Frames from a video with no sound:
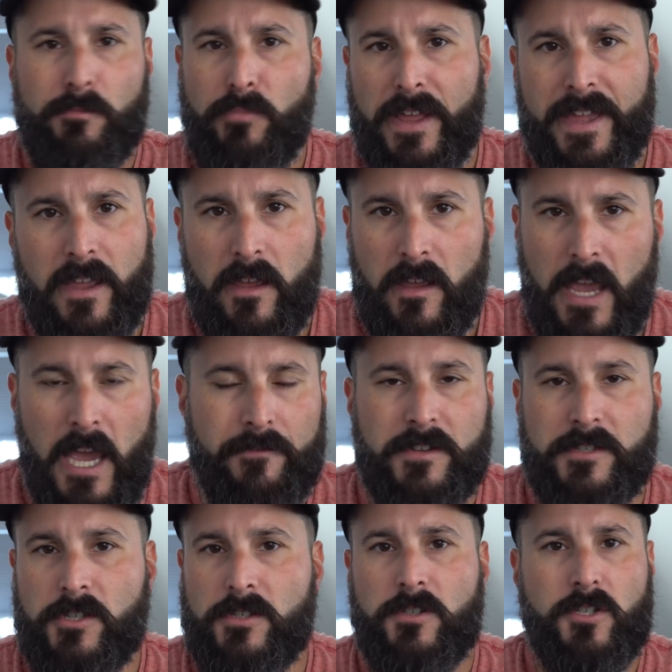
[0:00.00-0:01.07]
a blank
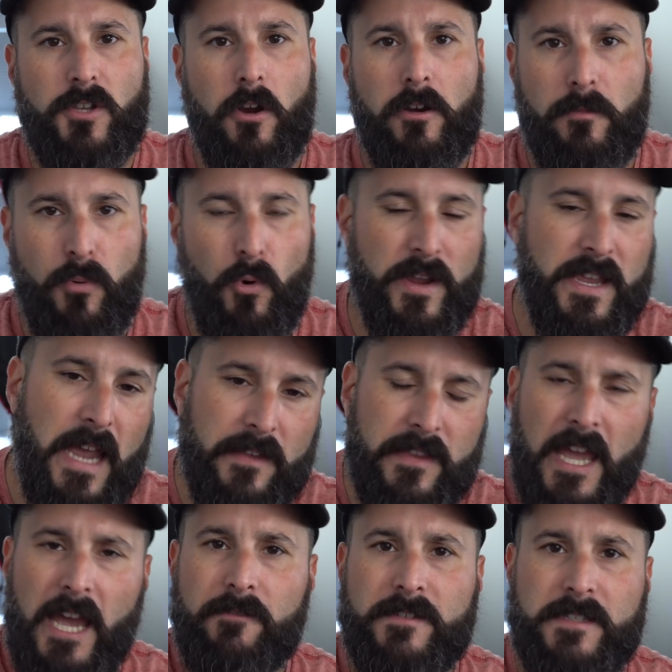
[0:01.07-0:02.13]
canvas, just a starting point. Yeah,
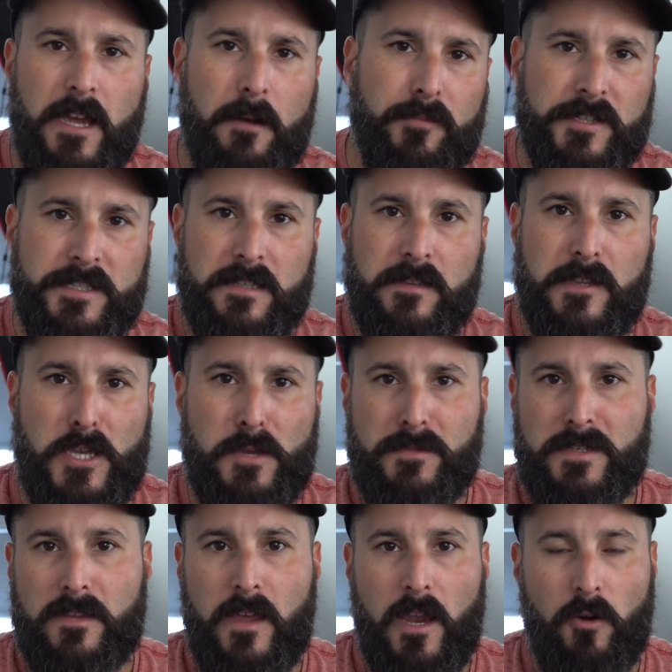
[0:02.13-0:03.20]
they have templates and
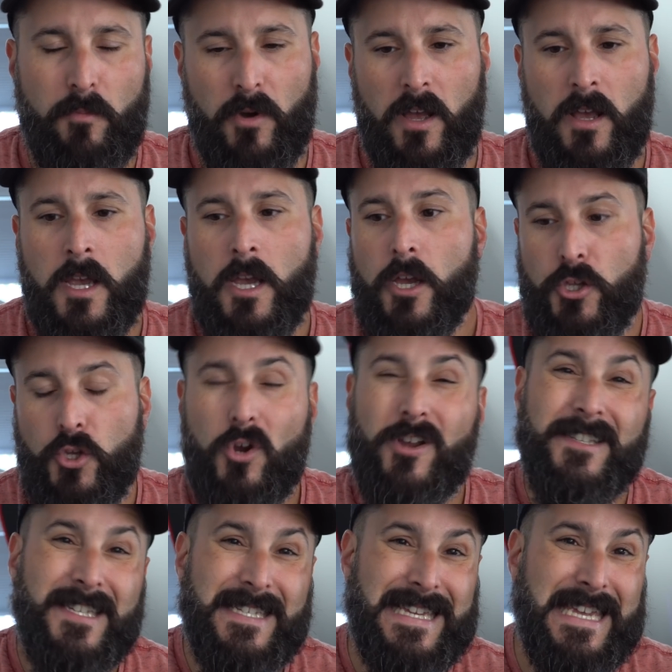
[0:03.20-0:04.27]
themes in there, but you
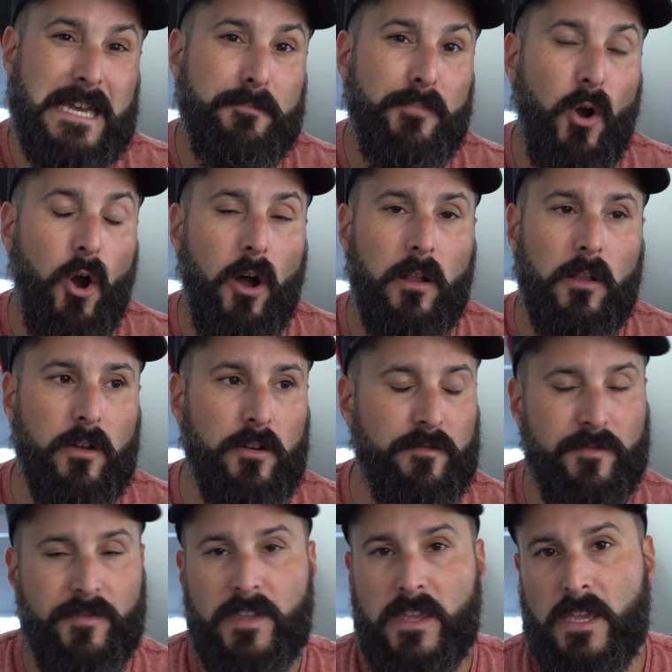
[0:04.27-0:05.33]
could skip all
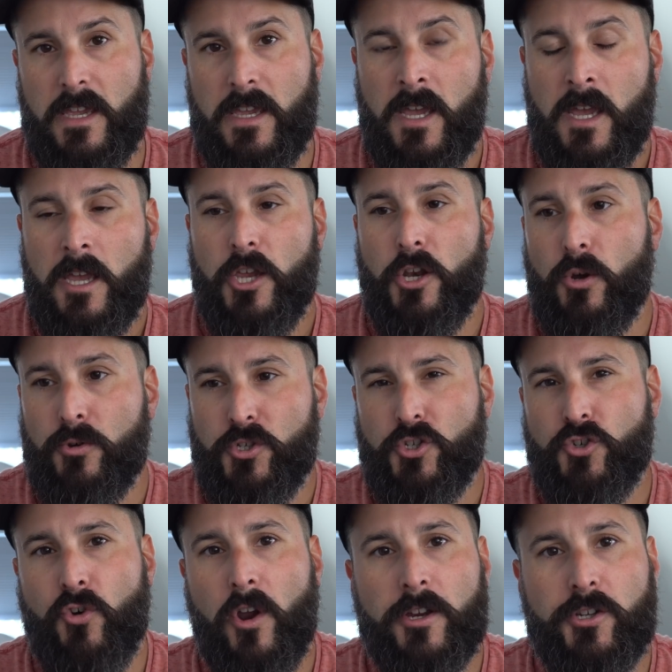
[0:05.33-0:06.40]
of the
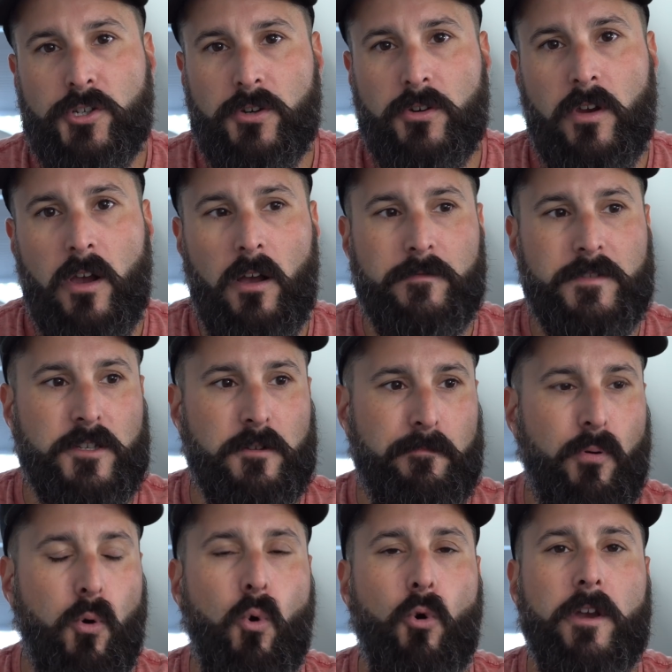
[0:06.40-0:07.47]
structure of
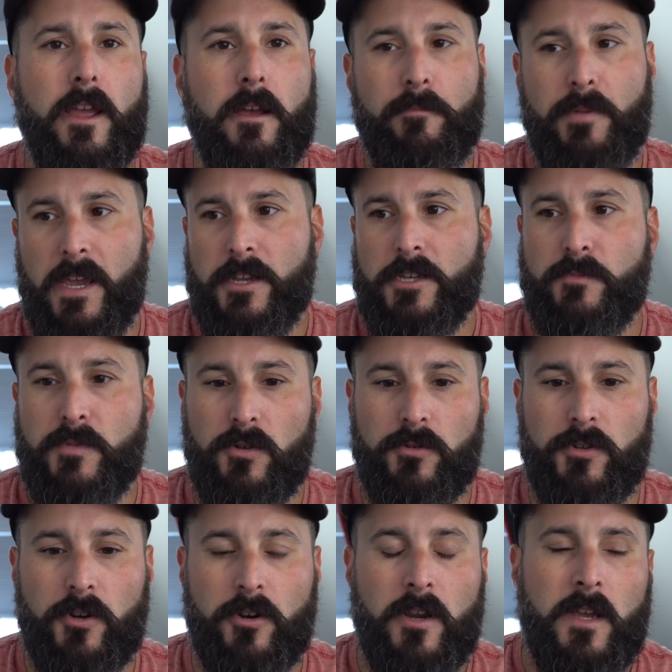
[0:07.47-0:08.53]
supporting a page
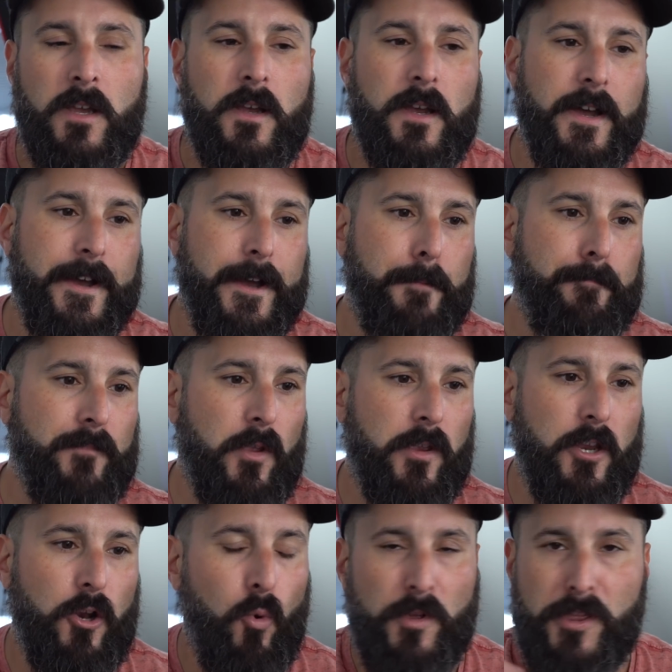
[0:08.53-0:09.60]
builder
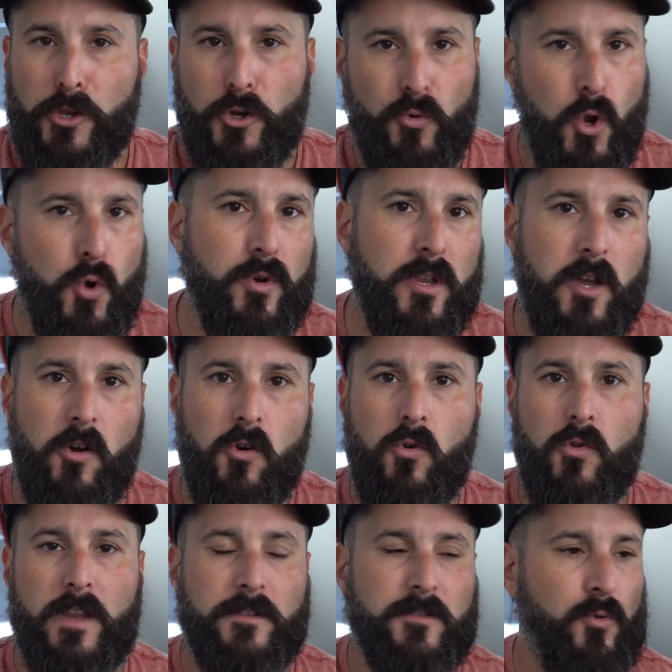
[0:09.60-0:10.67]
within your own
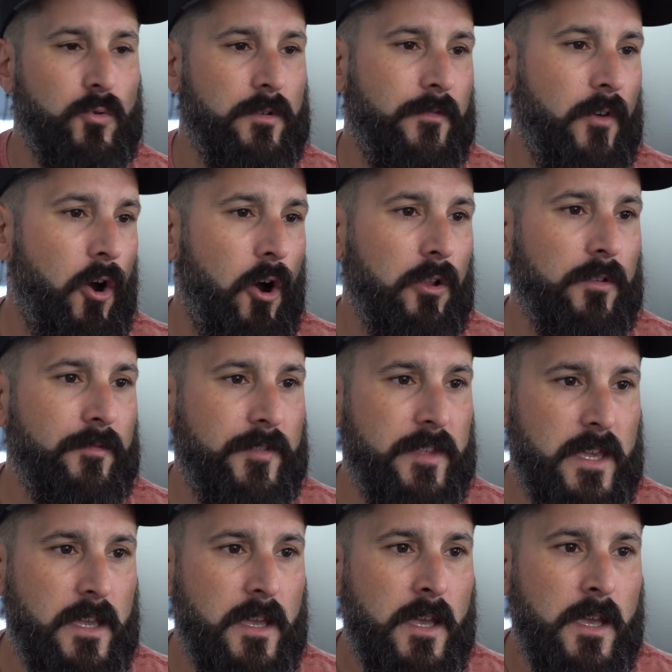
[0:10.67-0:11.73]
code and sort of all of
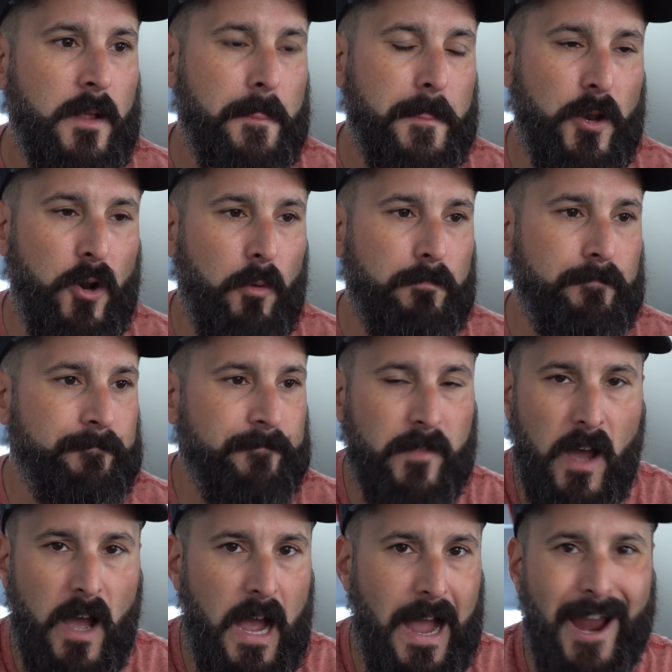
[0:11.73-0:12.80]
the
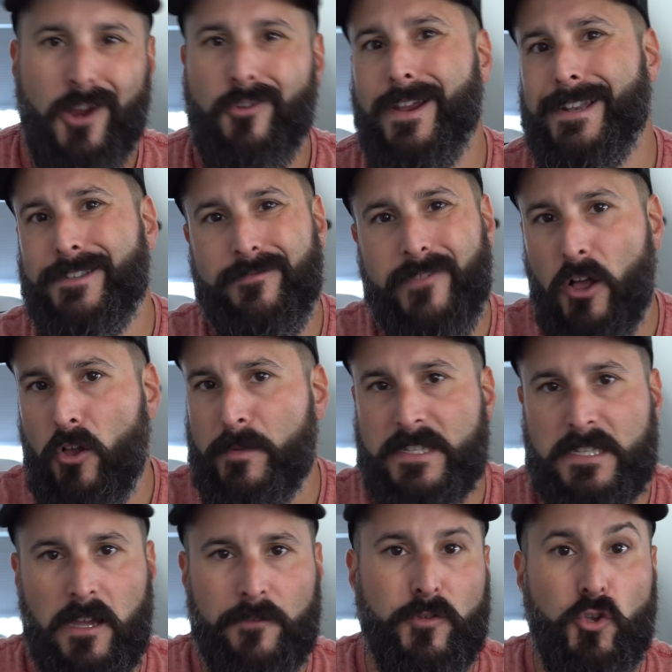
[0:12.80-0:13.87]
the higher end development
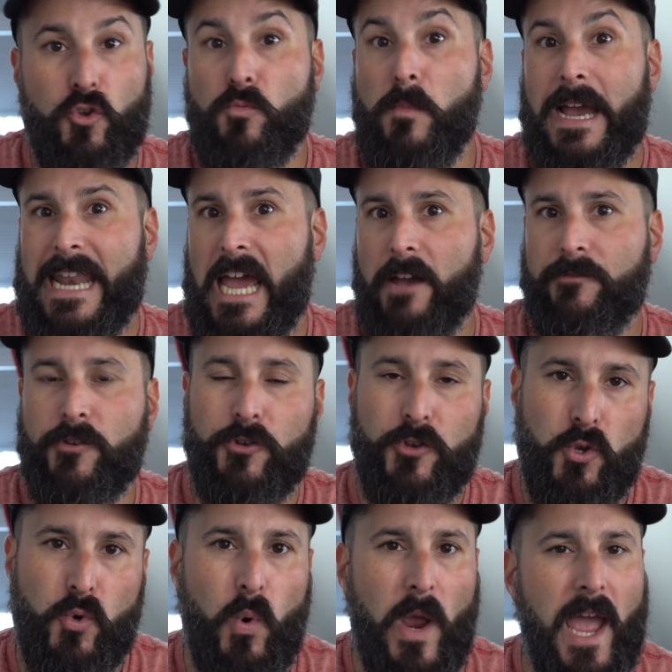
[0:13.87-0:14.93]
stuff you might have to
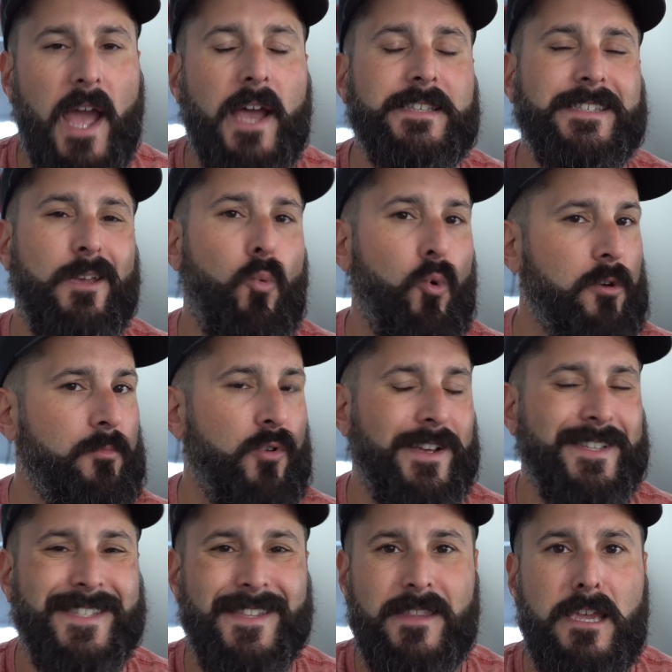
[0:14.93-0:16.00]
do as a
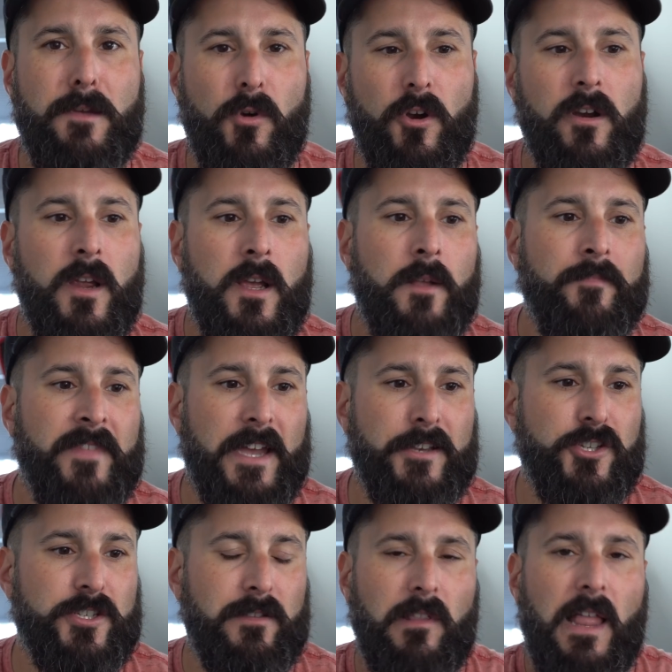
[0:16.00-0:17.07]
WordPress themer, and
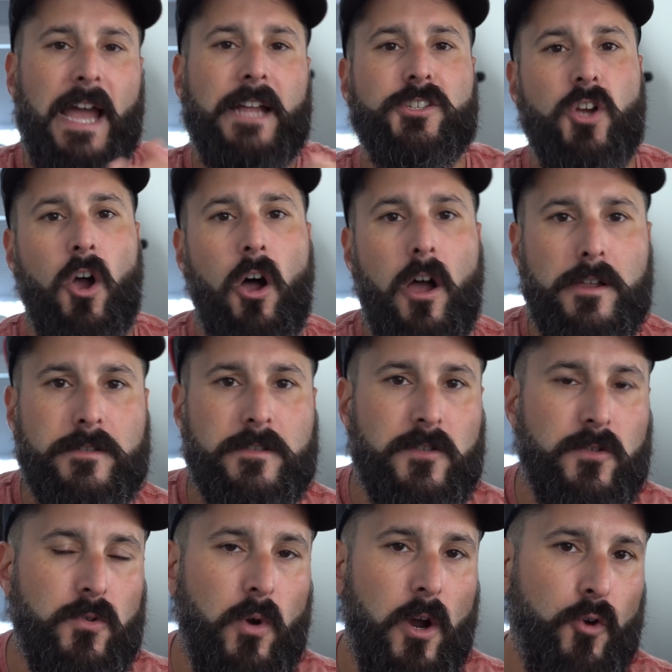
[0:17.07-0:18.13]
just latch on
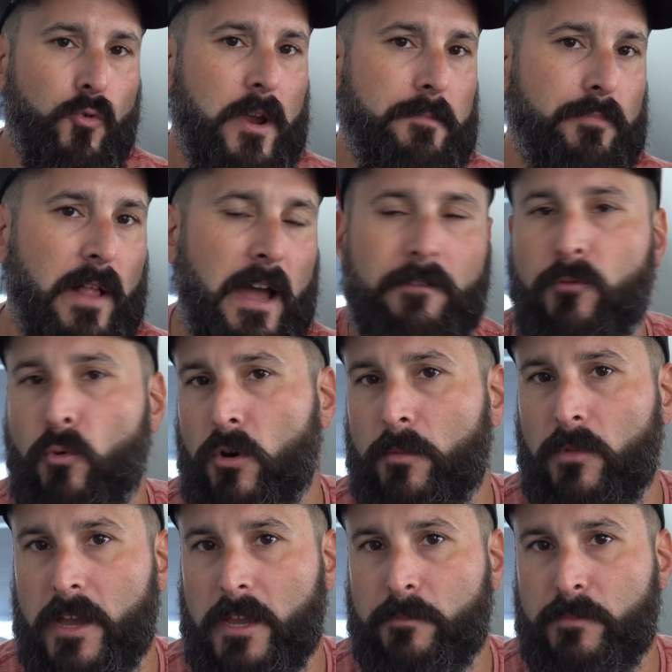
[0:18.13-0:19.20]
to a great
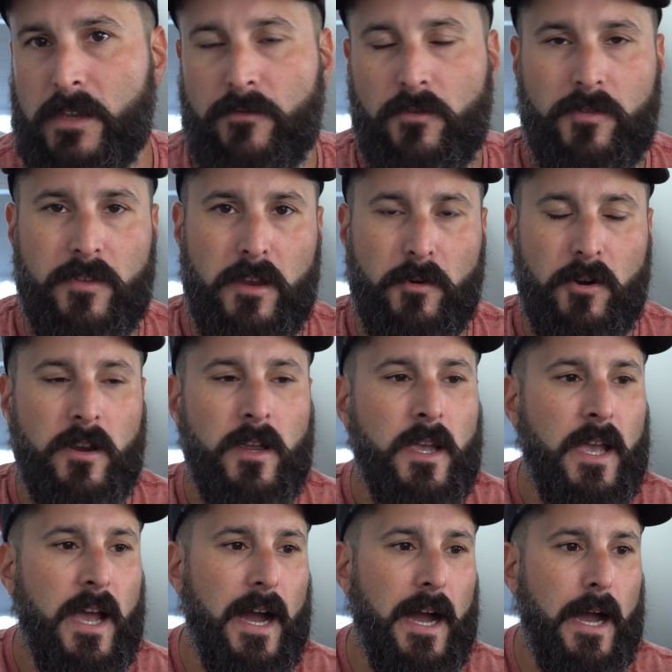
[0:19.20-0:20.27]
platform like Beaver Themer
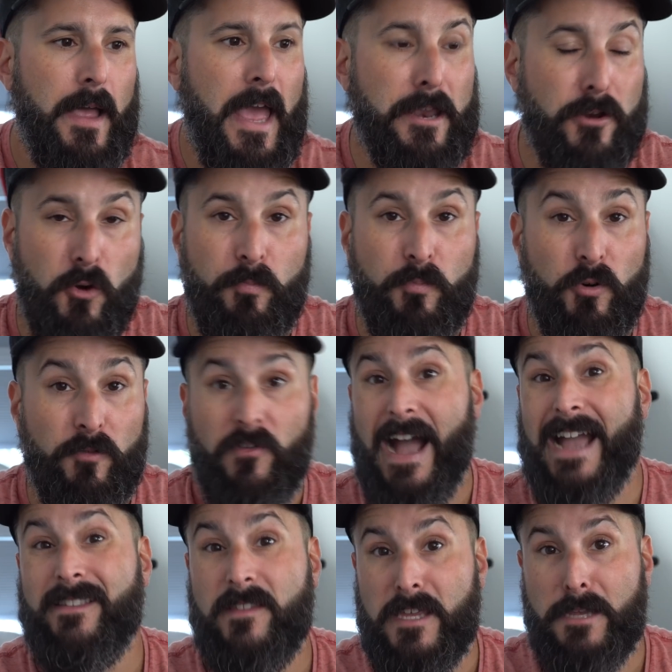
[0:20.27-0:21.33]
and
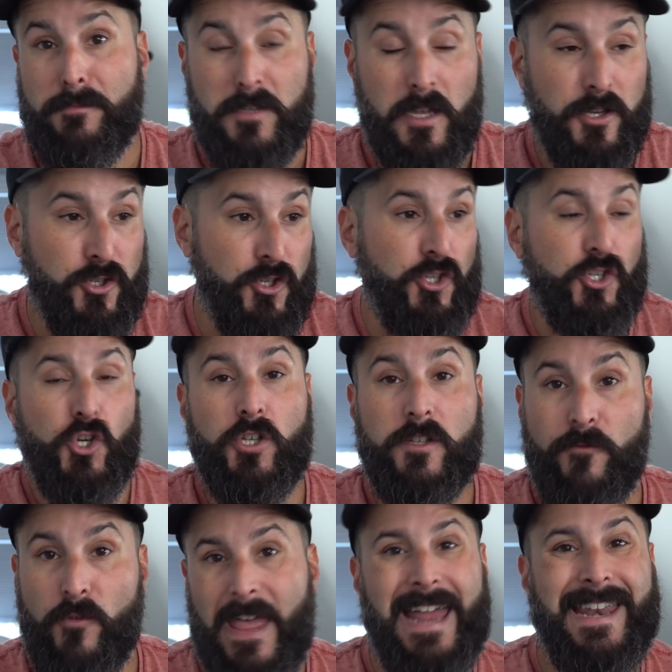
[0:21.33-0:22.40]
provide themes
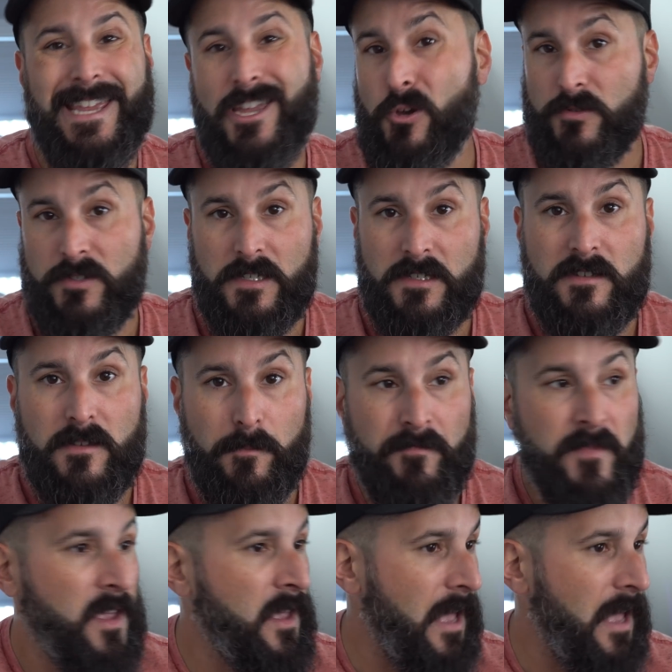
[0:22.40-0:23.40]
just for that ecosystem.